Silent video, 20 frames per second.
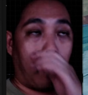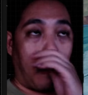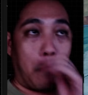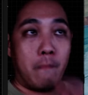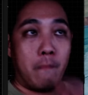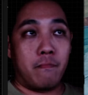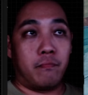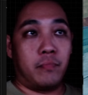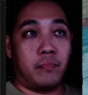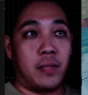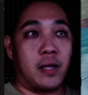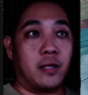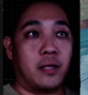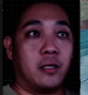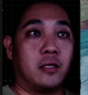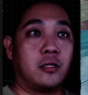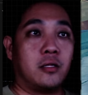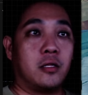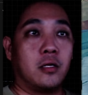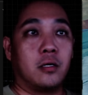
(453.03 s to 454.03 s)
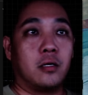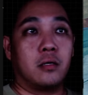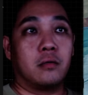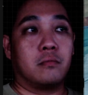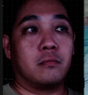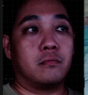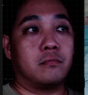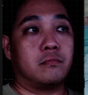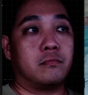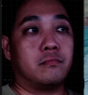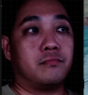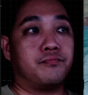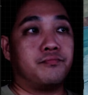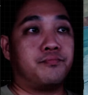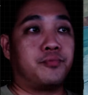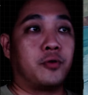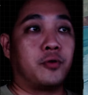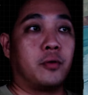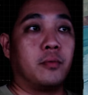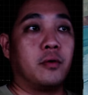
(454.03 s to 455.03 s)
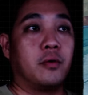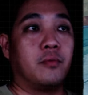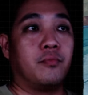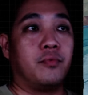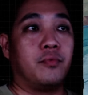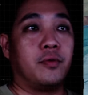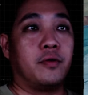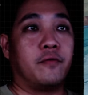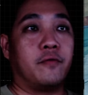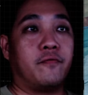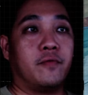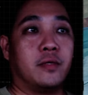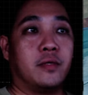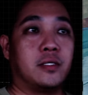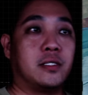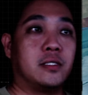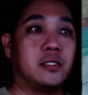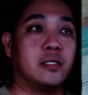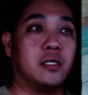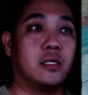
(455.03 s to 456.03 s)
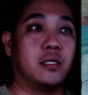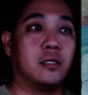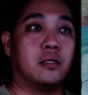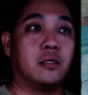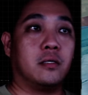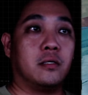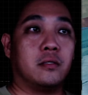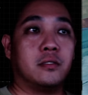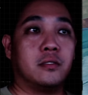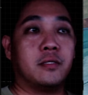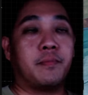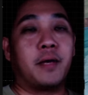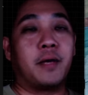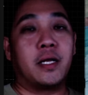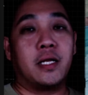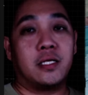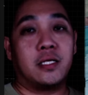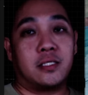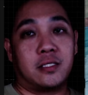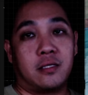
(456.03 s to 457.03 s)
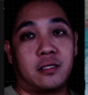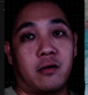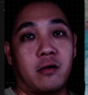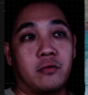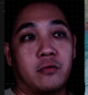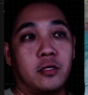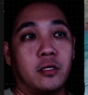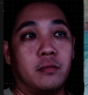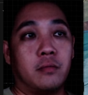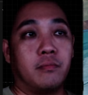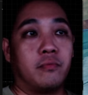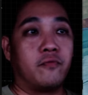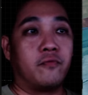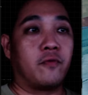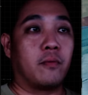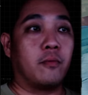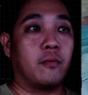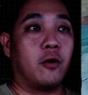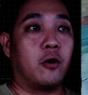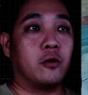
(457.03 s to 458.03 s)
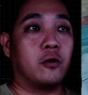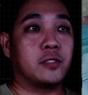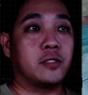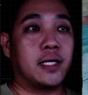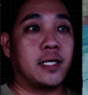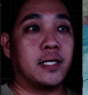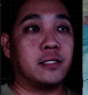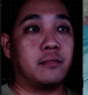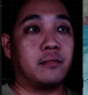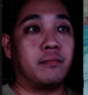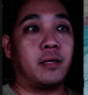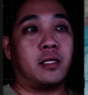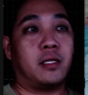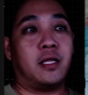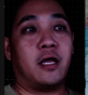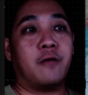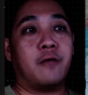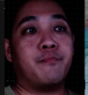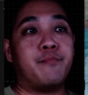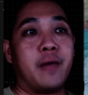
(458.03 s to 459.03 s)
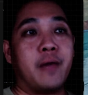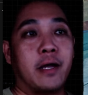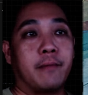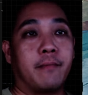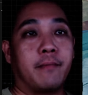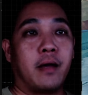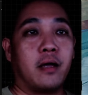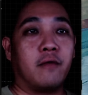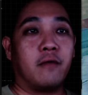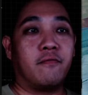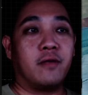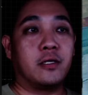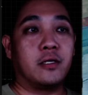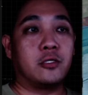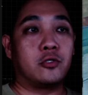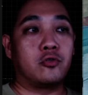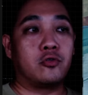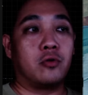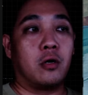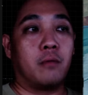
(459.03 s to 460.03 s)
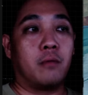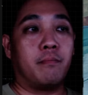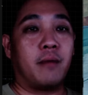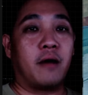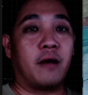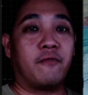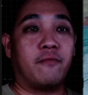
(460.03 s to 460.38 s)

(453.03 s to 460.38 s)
There is a problem with is the Japan is surrounded from all sides, but they are backed by a very strong very